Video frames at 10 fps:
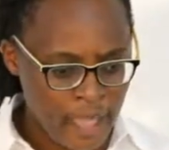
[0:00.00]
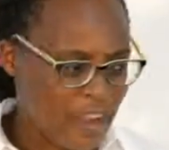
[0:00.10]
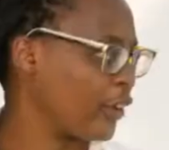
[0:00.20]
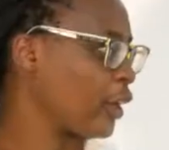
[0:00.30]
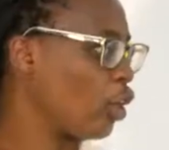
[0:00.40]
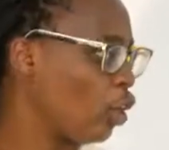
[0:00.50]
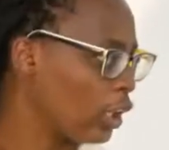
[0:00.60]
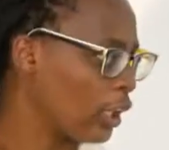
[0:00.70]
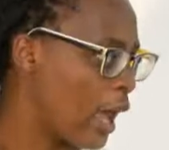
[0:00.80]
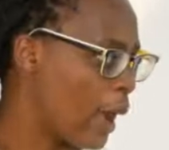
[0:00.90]
I've read
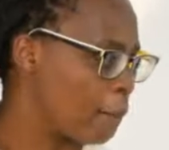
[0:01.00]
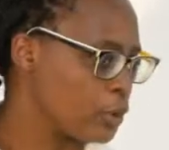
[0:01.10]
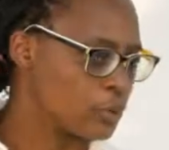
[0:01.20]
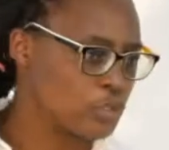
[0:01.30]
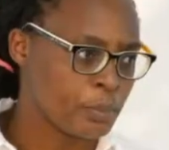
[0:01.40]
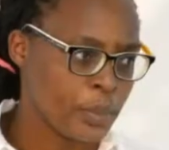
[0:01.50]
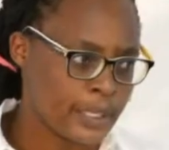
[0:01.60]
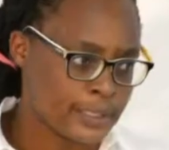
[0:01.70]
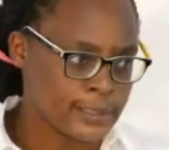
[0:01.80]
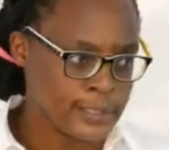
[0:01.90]
all her books,
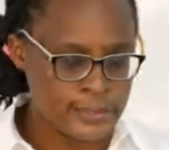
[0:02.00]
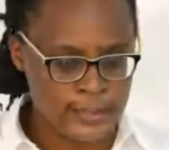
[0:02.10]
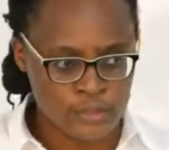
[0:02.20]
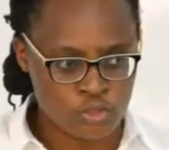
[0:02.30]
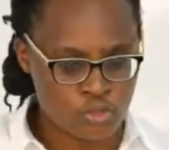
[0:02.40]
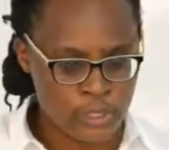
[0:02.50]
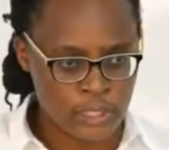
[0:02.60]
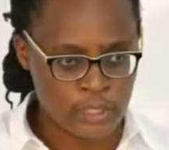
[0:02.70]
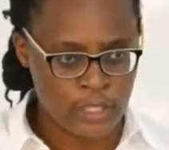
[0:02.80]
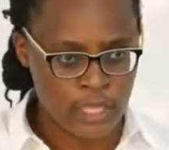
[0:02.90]
but it's
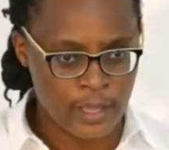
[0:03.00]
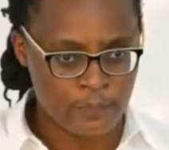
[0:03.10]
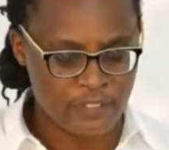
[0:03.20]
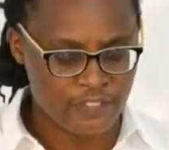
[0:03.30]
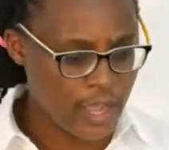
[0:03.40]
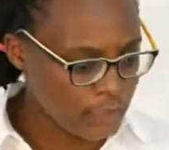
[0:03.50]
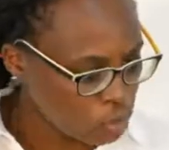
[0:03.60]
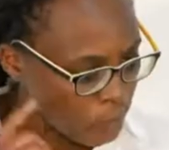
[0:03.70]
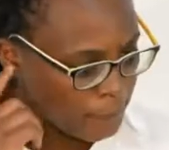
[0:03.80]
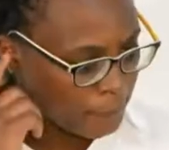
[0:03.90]
really the
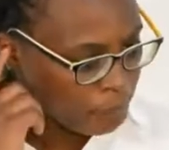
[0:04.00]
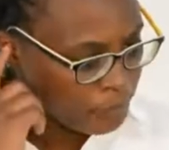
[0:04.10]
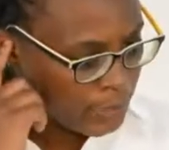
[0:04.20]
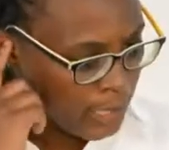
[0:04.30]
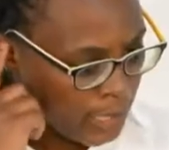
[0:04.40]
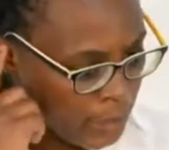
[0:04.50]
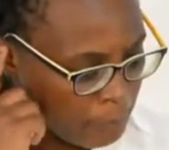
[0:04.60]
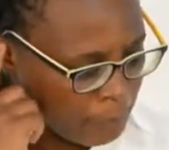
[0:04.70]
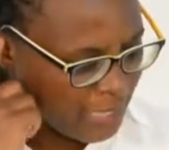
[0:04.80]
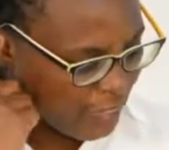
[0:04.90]
first one,
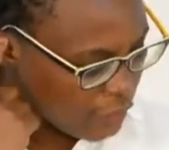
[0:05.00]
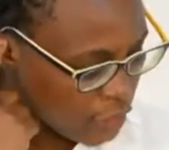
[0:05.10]
Life